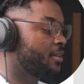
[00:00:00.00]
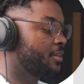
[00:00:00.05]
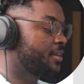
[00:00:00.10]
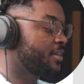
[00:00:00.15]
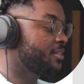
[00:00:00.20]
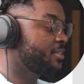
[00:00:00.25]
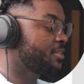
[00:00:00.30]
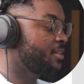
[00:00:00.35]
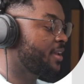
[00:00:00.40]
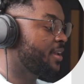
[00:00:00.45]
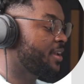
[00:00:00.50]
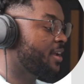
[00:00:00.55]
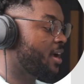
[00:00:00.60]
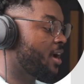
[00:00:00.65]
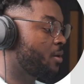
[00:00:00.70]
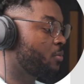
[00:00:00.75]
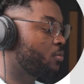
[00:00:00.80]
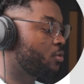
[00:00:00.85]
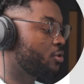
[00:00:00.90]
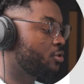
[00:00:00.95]
The next thing
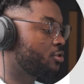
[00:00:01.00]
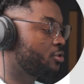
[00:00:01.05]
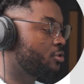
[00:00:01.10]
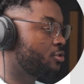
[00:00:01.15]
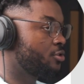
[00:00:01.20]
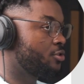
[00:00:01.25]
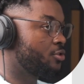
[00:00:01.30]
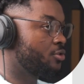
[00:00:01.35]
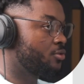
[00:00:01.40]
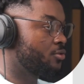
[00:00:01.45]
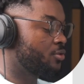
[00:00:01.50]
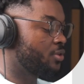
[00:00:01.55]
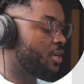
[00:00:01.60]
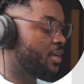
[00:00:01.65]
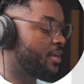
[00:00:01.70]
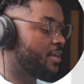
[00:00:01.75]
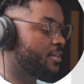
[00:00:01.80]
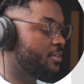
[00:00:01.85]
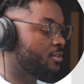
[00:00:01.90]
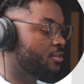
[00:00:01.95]
I want to do
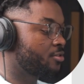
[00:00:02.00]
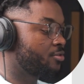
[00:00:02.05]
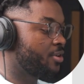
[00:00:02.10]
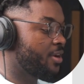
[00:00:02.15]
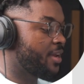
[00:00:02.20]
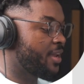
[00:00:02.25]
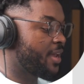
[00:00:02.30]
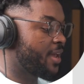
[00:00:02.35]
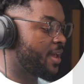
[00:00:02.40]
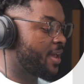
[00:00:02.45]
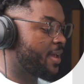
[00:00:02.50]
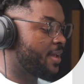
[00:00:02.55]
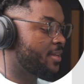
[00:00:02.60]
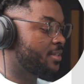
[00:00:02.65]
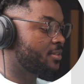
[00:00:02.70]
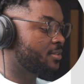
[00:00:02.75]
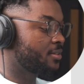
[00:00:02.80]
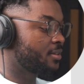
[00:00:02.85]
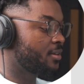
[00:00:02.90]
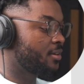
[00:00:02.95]
is
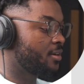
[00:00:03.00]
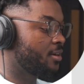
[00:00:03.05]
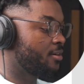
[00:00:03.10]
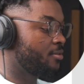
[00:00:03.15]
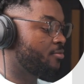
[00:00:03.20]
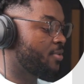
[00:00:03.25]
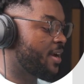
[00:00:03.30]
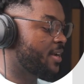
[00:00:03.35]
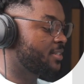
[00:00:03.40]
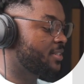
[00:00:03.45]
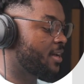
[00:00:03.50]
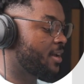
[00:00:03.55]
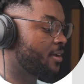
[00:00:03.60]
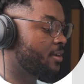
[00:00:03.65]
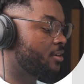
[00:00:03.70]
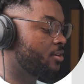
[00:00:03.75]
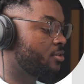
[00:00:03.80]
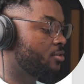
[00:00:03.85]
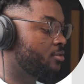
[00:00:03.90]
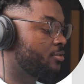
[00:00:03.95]
create a
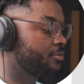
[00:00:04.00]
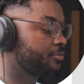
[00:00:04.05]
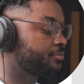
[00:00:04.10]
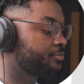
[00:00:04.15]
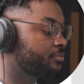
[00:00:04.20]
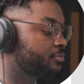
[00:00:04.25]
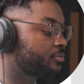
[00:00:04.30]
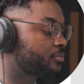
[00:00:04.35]
rectangle